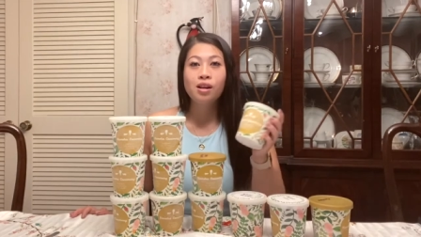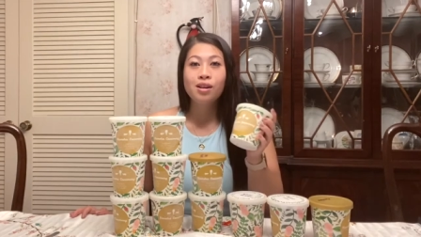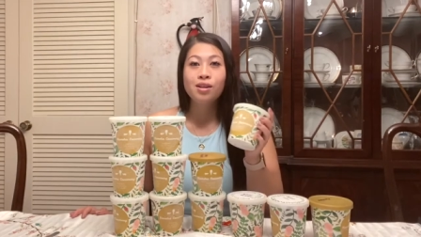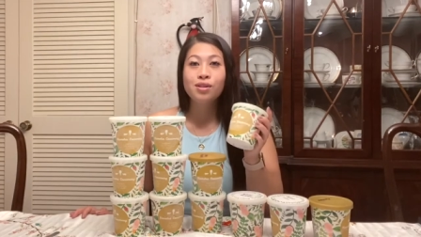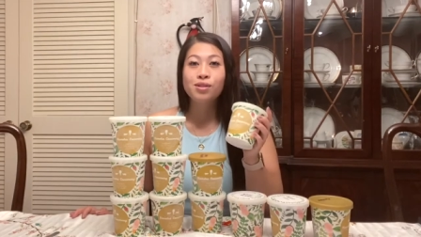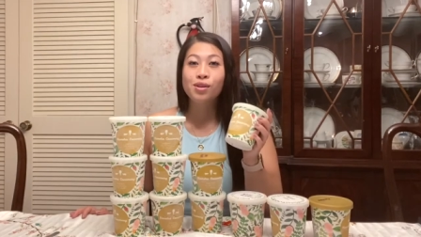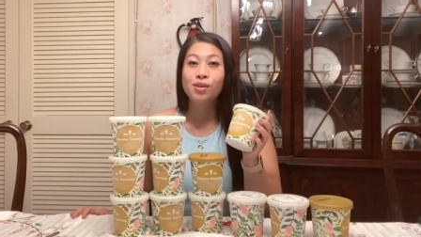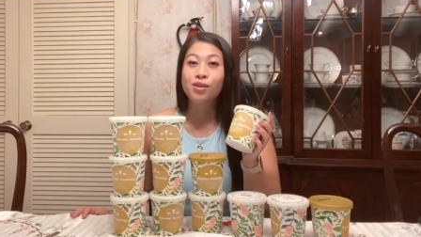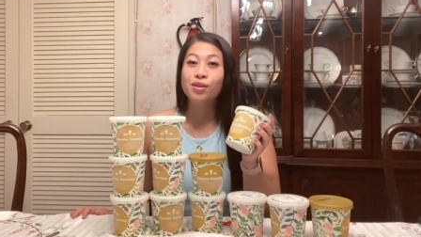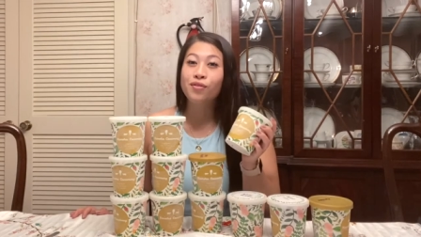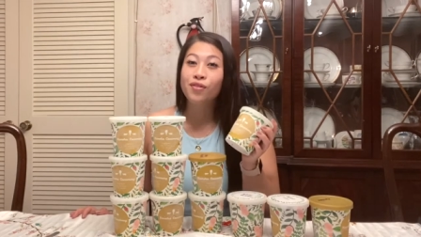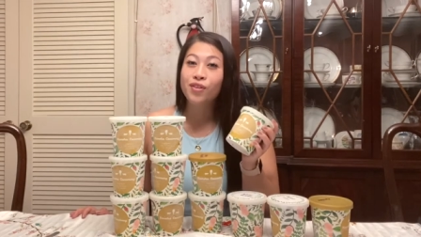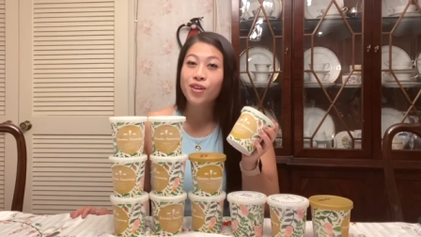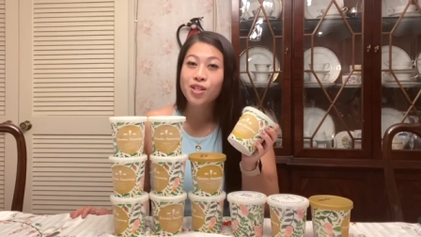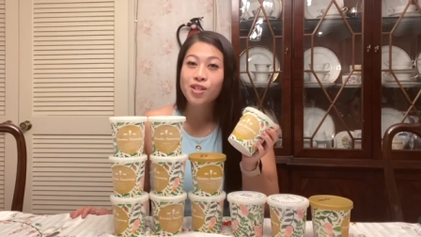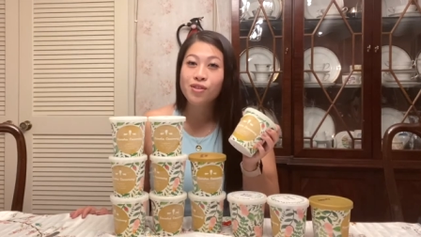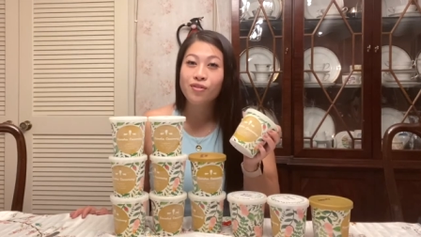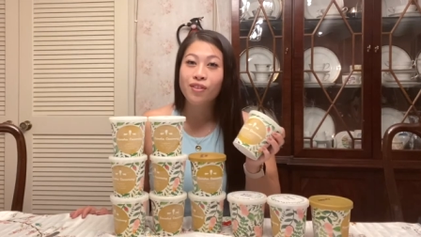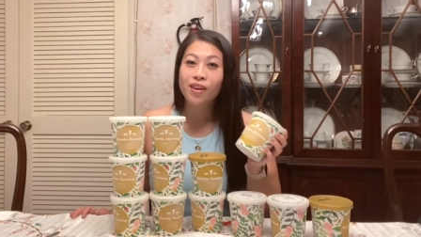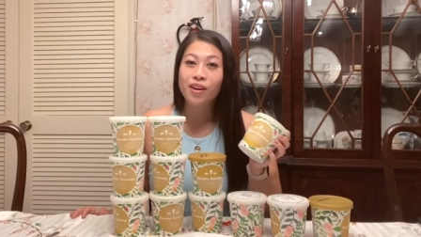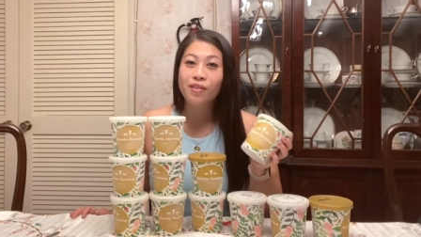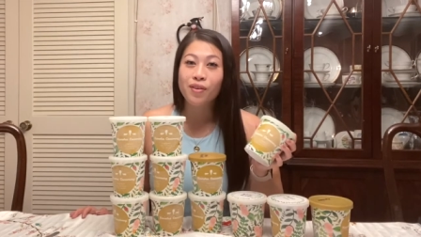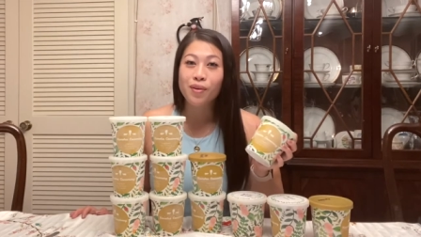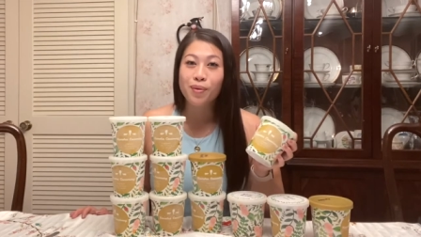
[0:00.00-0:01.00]
So the
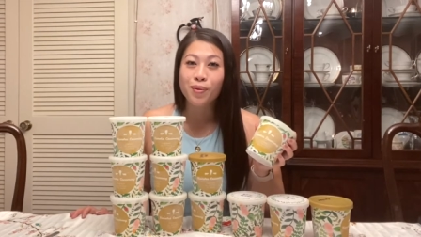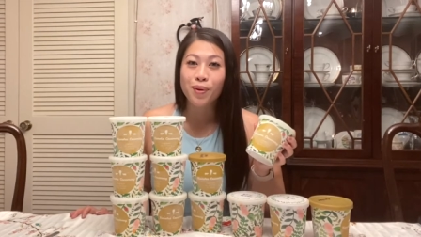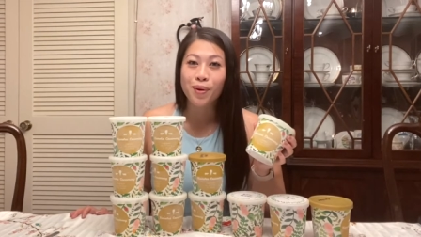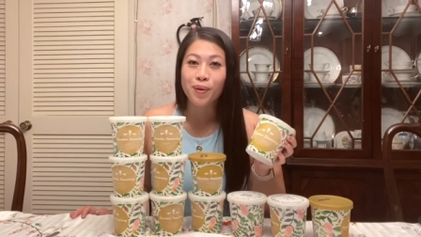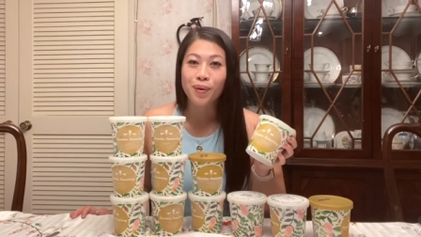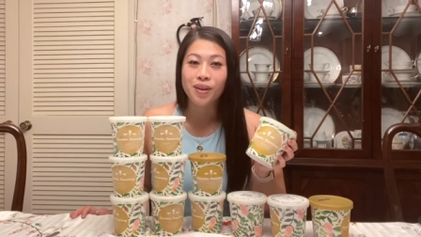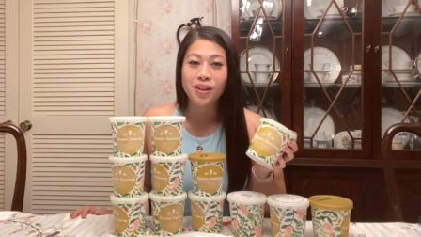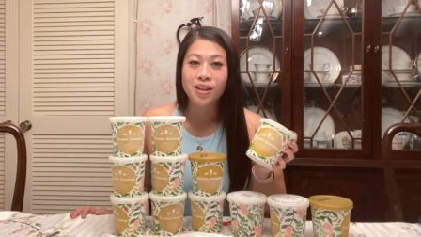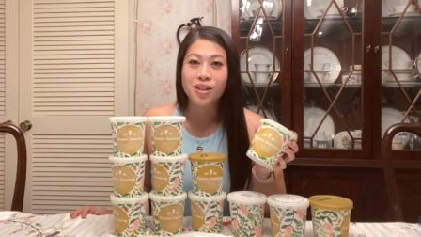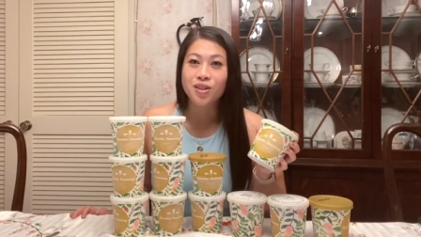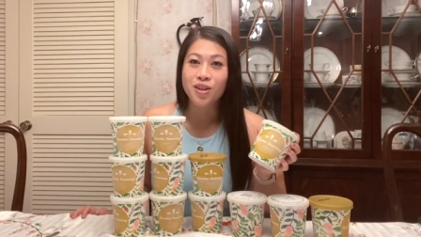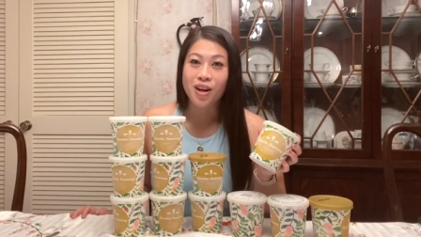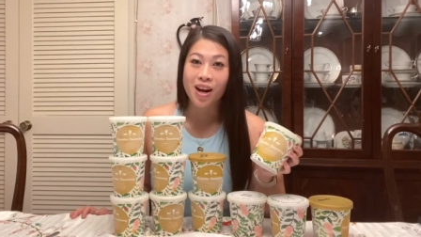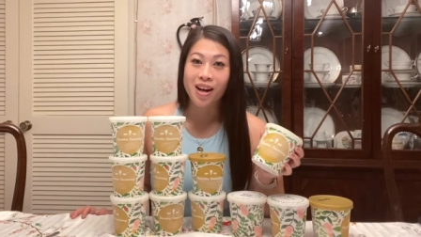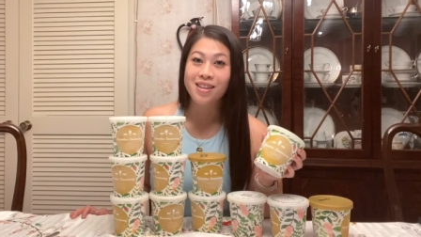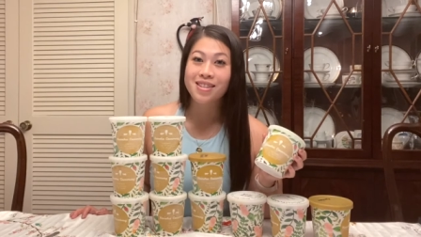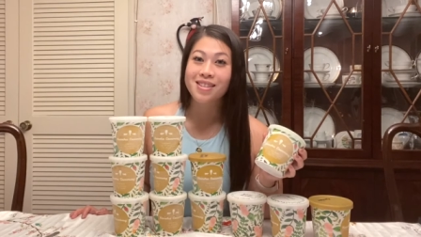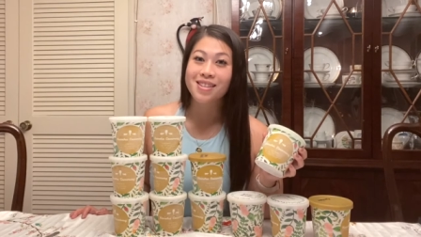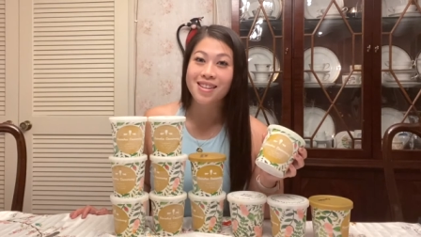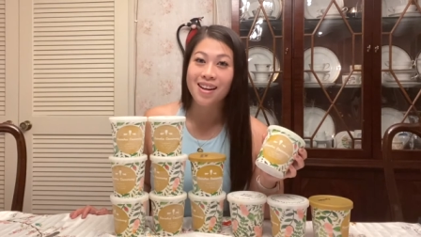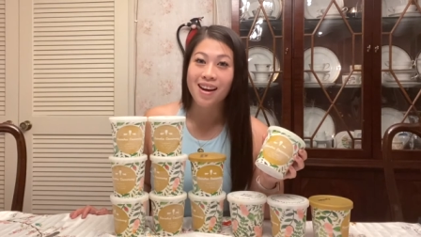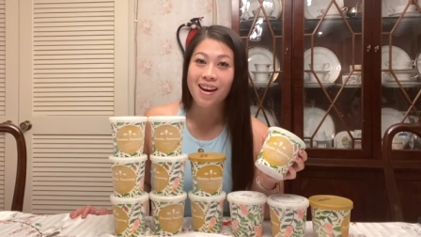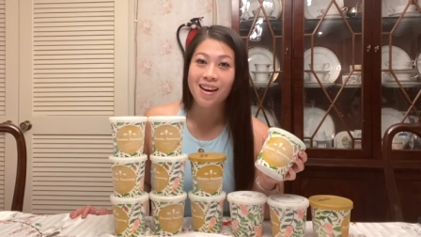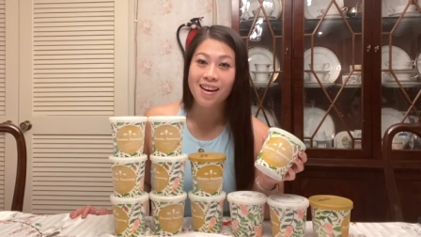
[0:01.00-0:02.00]
first flavor we're going to try
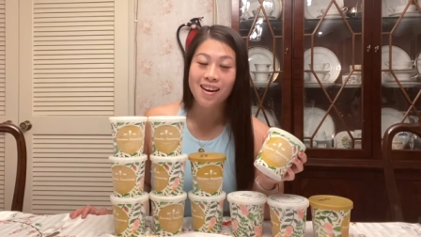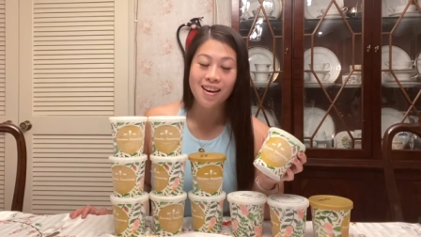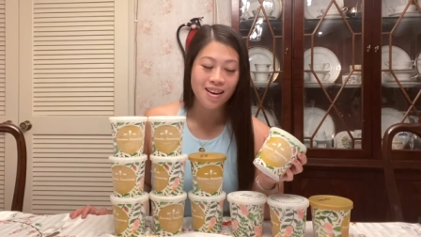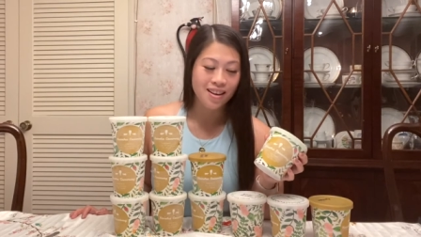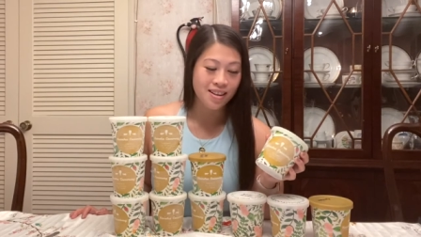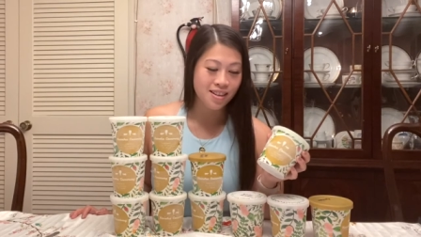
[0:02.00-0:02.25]
today